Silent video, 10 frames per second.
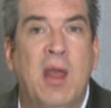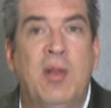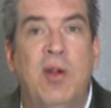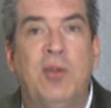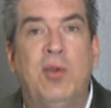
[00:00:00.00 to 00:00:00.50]

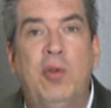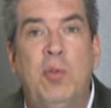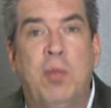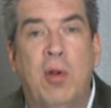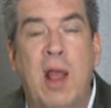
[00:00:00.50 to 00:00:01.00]
There are
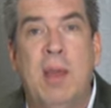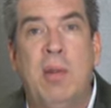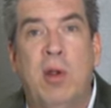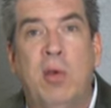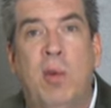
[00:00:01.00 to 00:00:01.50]
two
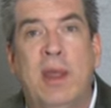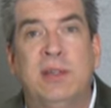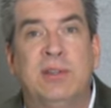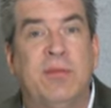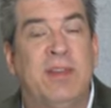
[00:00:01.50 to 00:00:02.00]
primary
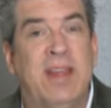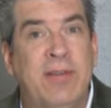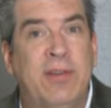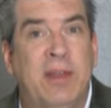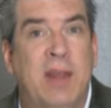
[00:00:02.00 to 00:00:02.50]
ways of
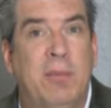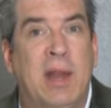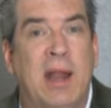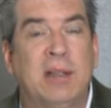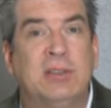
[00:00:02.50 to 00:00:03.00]
giving
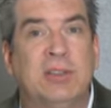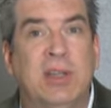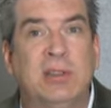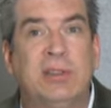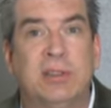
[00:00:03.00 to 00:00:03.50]
hypnotic
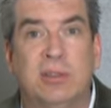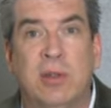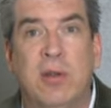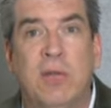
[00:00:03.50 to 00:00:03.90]
suggestions.